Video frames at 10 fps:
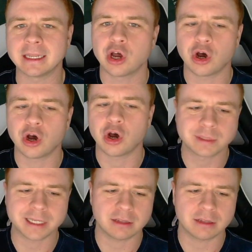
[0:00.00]

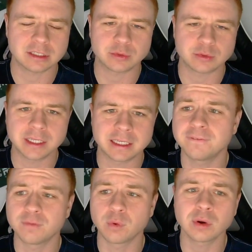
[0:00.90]
Hometowns this week,
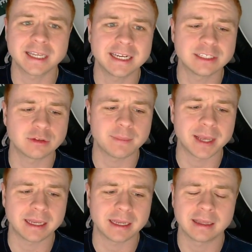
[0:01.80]
4 ladies
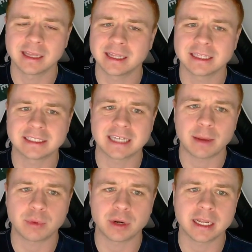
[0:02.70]
remain. Let's
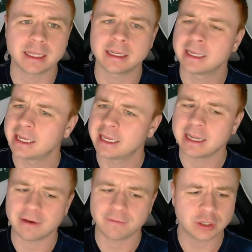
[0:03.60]
hop right in.
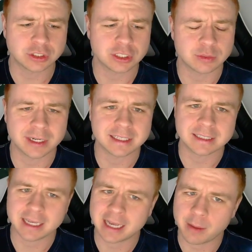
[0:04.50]
Now, first, just want to
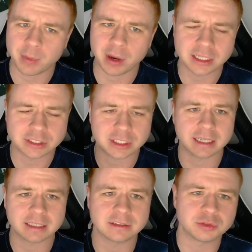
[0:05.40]
say I
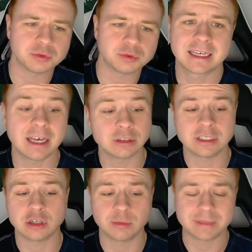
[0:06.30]
apologize to
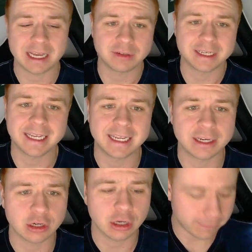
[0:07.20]
Kelsey's hometown date here.